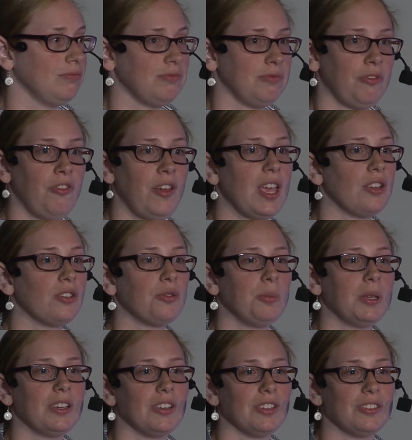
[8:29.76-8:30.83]
fails
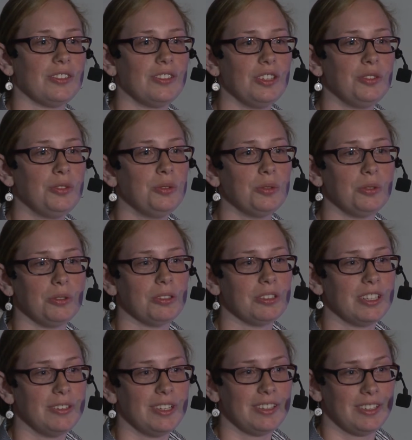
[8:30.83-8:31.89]
because the tool,
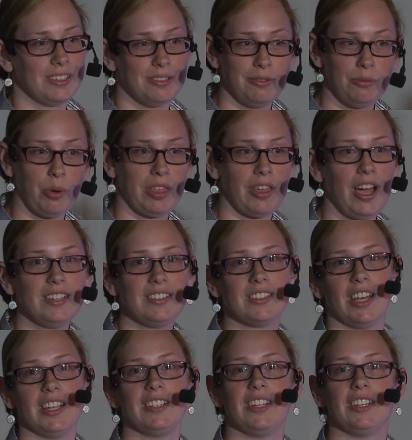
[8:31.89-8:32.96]
with hindsight,